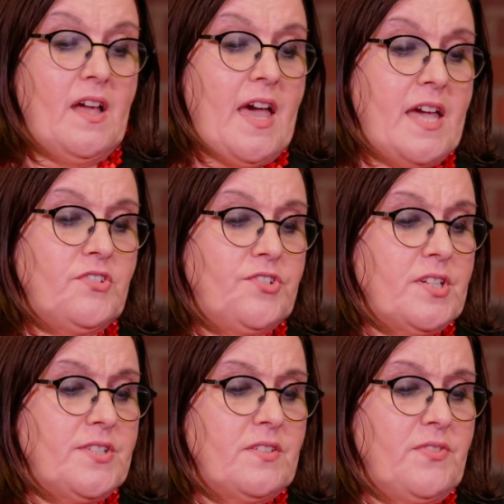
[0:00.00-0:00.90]

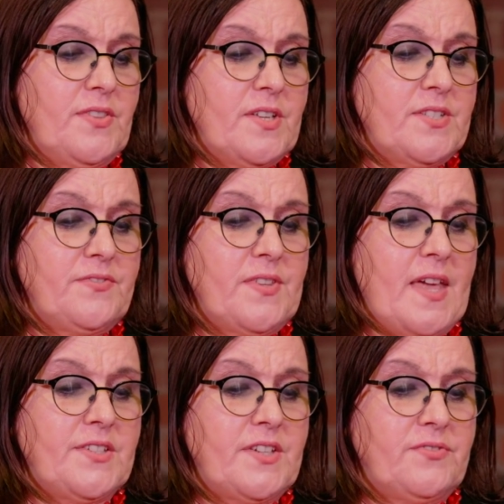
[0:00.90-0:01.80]
Hatred of others for
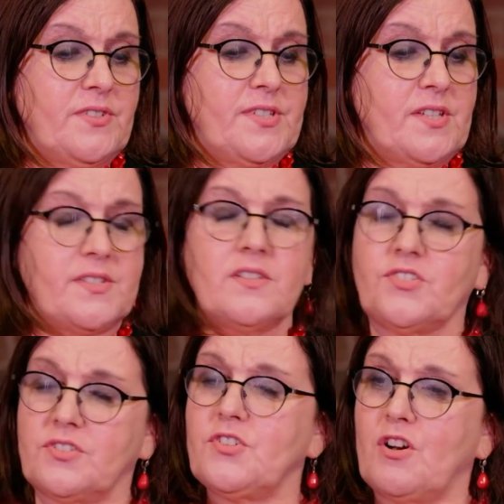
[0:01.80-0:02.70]
their differences
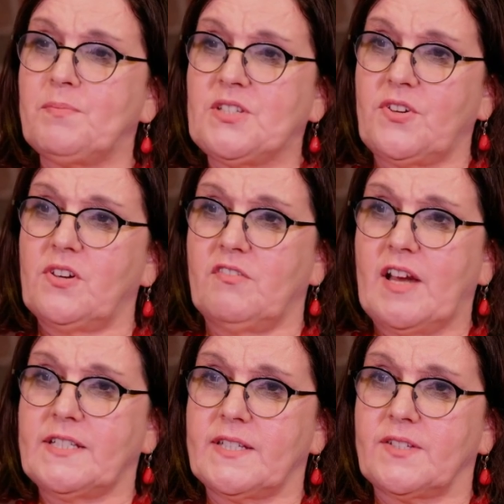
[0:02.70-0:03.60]
should not be
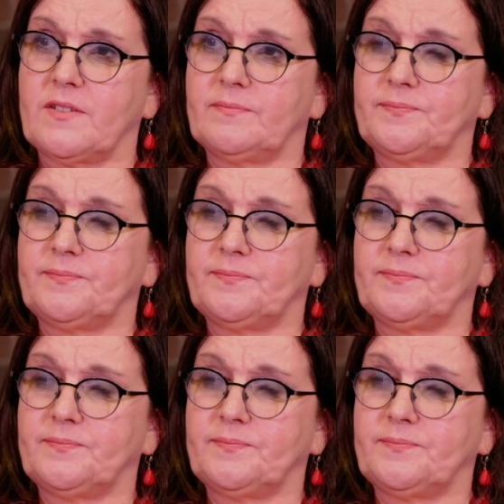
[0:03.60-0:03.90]
tolerated.